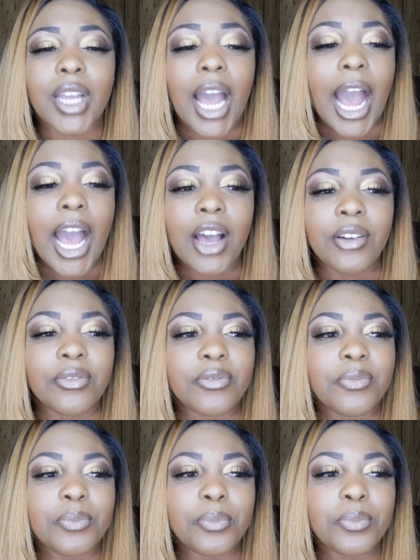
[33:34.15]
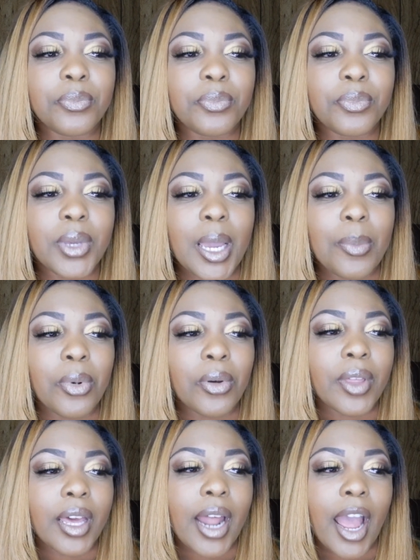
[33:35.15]
I have
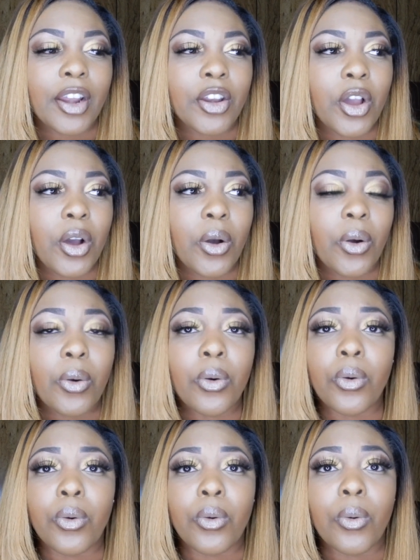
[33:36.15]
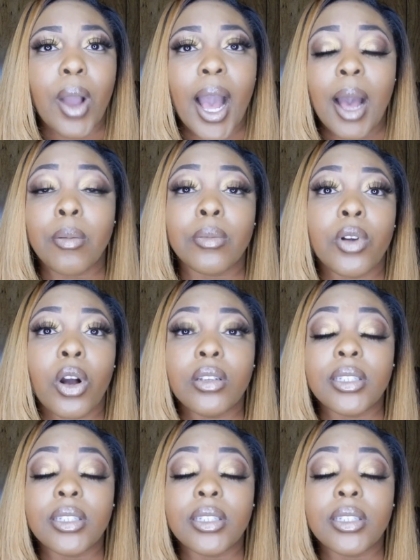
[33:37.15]
people that I know who I'm